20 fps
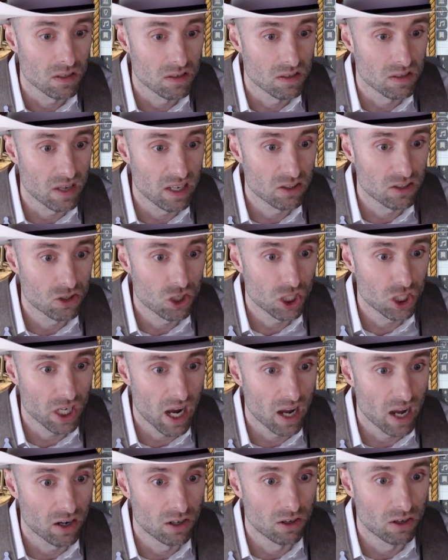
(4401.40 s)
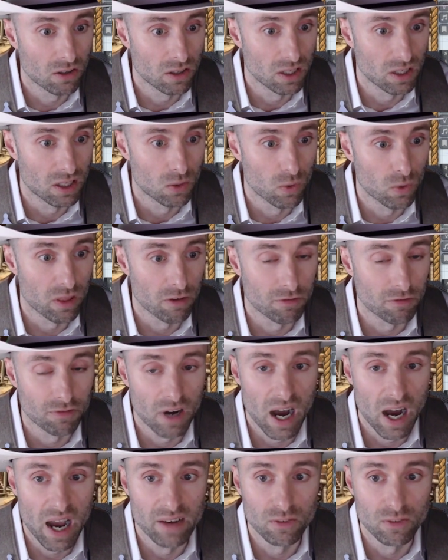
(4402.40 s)
Zed's shot earlier with a
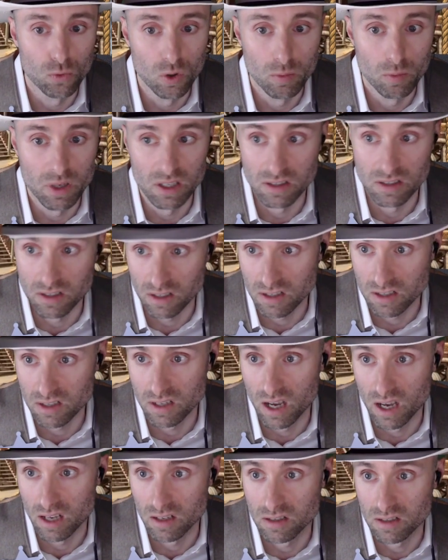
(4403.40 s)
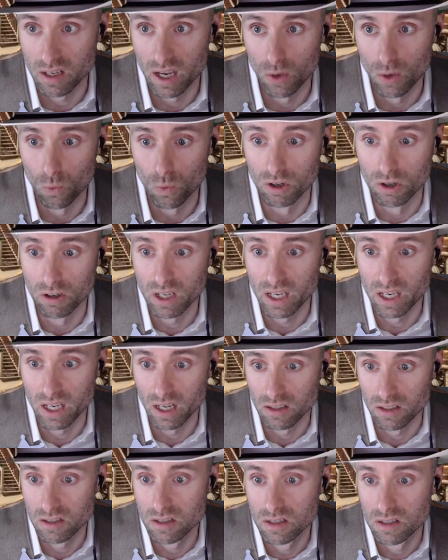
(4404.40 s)
5 will be a success and will
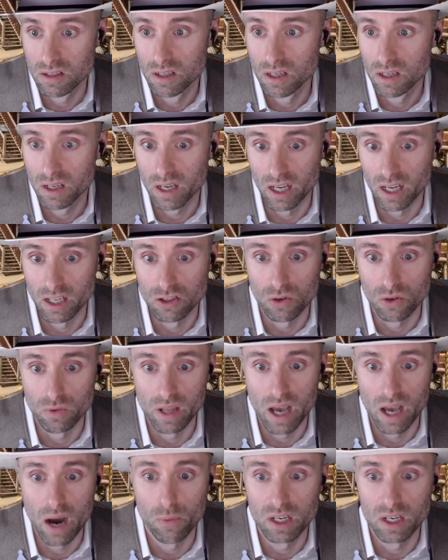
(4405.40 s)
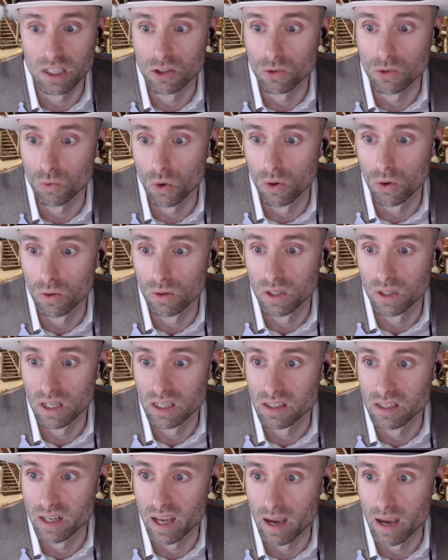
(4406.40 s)
hit. And so now we need to roll
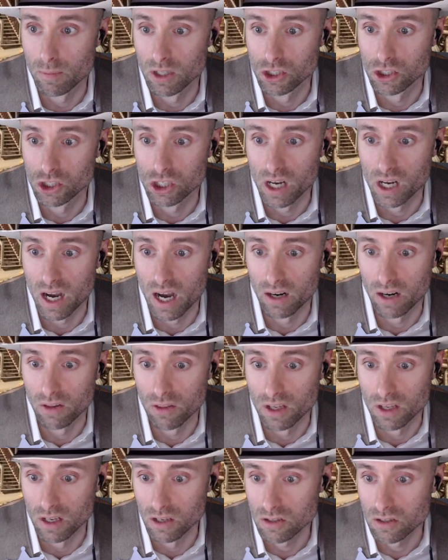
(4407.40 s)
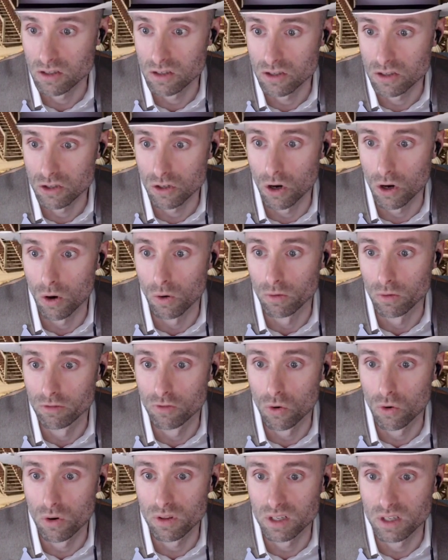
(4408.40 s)
damage on this. So
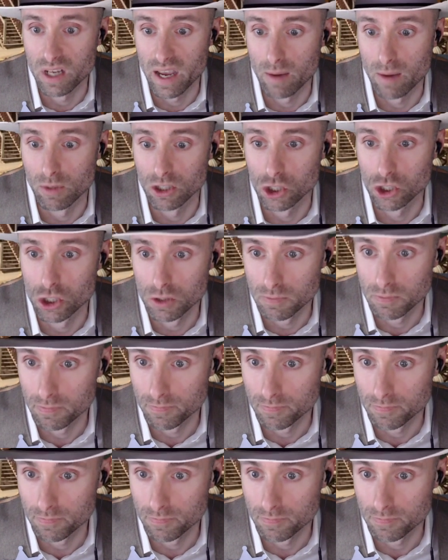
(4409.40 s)
for the damage...